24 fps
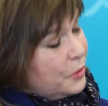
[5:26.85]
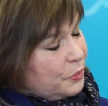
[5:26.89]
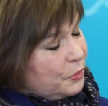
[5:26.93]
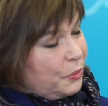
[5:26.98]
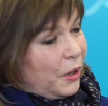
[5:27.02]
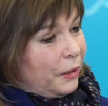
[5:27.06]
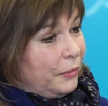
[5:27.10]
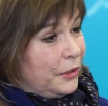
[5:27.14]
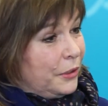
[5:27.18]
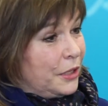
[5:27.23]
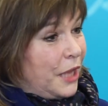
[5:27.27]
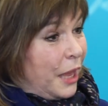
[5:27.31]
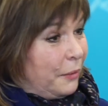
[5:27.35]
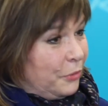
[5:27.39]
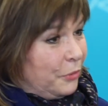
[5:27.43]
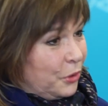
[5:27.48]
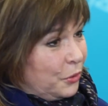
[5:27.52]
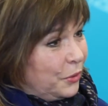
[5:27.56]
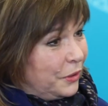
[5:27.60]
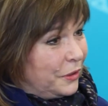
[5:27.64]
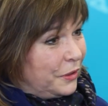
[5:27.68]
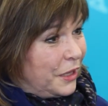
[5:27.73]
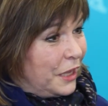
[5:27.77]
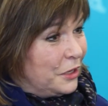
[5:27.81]
It was probably time
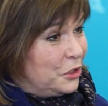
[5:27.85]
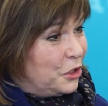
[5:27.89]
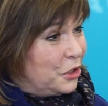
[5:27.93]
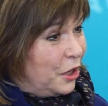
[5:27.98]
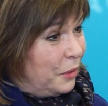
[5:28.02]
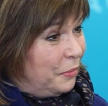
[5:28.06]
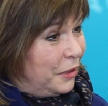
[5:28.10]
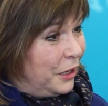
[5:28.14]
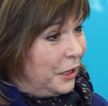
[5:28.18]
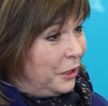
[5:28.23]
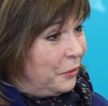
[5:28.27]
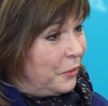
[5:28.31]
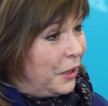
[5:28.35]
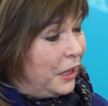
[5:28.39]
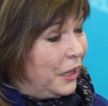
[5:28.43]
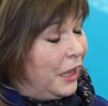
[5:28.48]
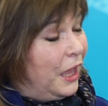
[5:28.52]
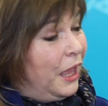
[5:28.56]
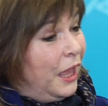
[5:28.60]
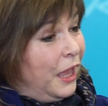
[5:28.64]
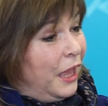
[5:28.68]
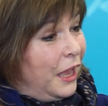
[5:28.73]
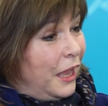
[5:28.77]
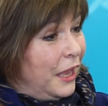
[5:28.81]
to quit that job anyway,